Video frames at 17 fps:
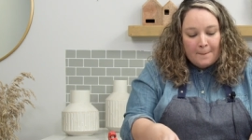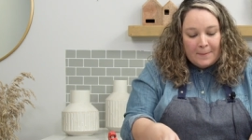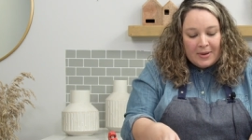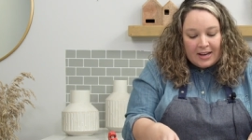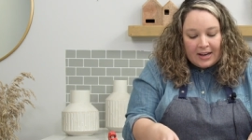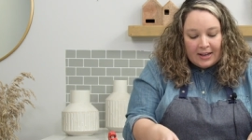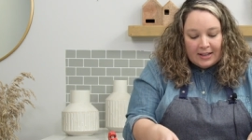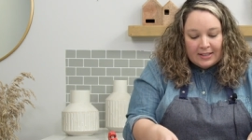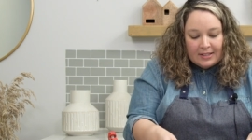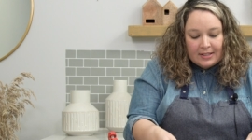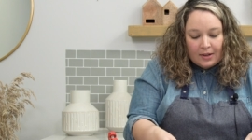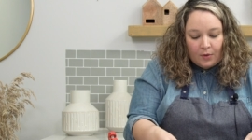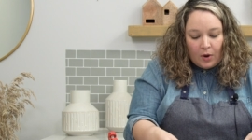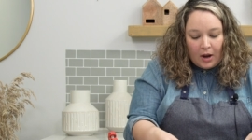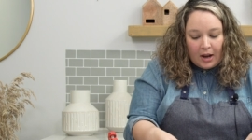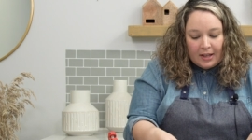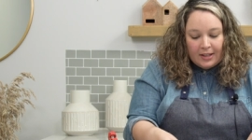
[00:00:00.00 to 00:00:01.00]
because
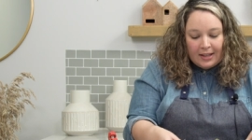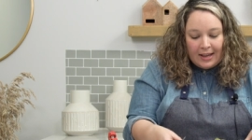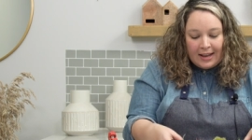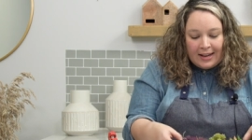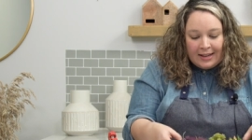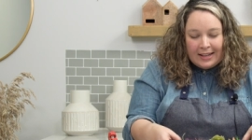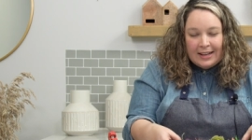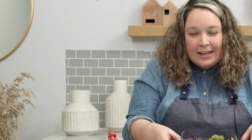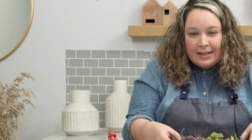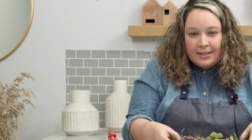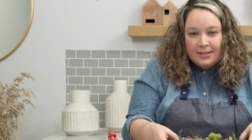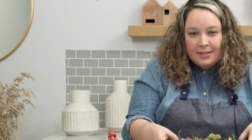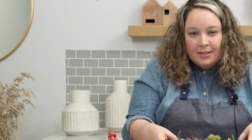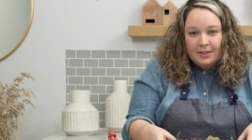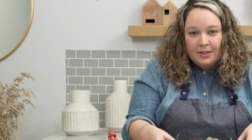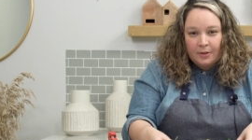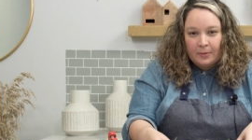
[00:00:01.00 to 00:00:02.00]
it
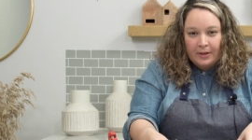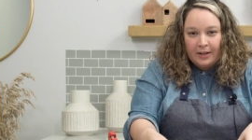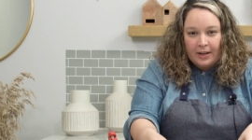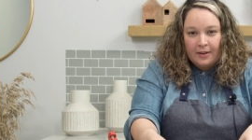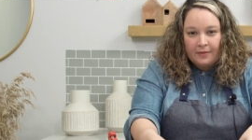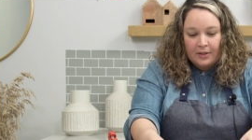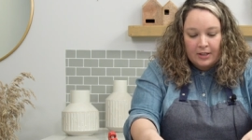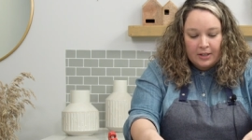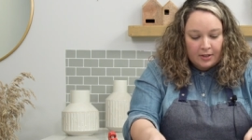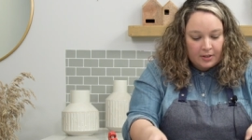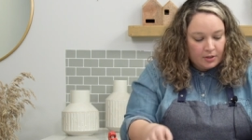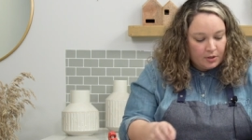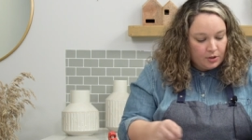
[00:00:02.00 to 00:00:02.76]
is a little bit heavy.